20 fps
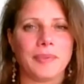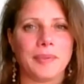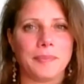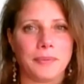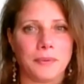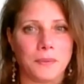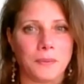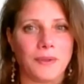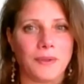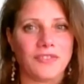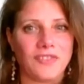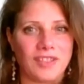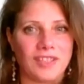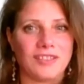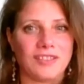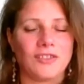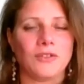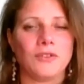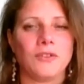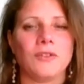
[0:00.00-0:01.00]
people
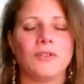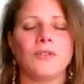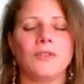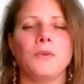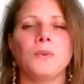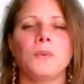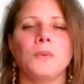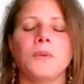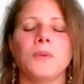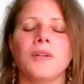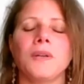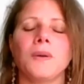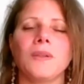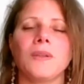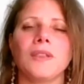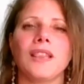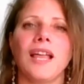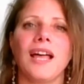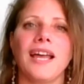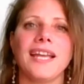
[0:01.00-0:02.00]
wanting to do work
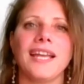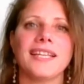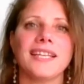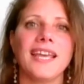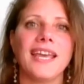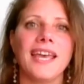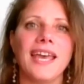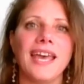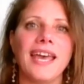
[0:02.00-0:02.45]
online.